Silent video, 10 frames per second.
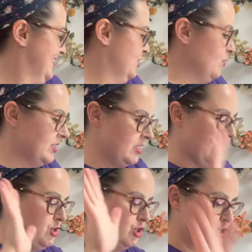So since
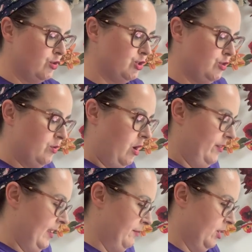I just showed you all
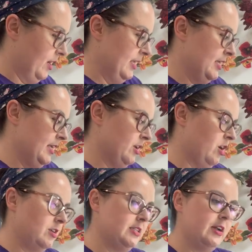the American Indian
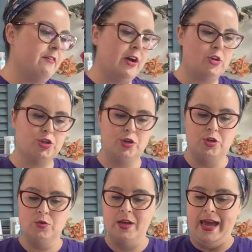art stuff, I'll show
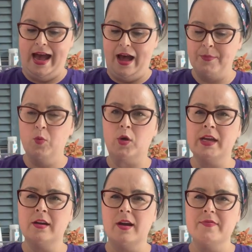you, I've been
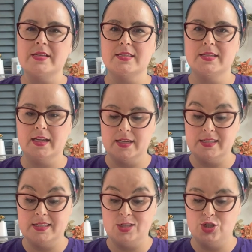working on this Sitka
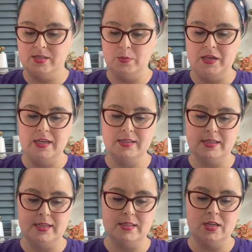Stitches piece.
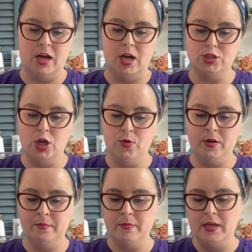It's uh,
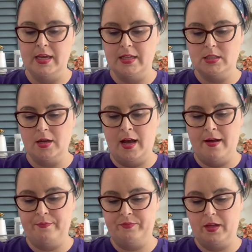Totem. It's
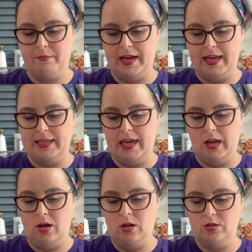um, by
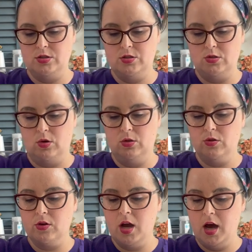Gail
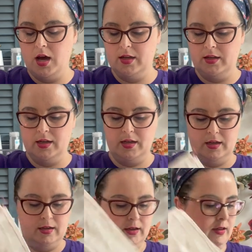Solera.
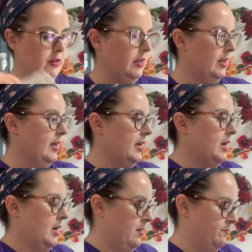
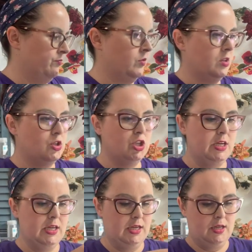Um,
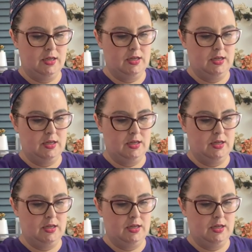she,